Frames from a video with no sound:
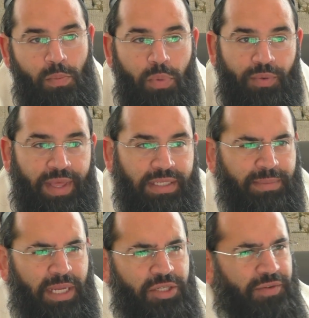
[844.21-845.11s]
both hands.
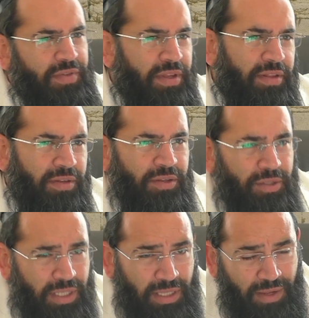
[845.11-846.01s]
I'm not sure if they're
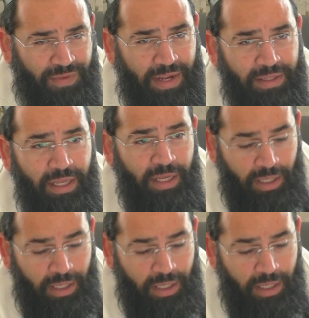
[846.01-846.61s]
using the left hand.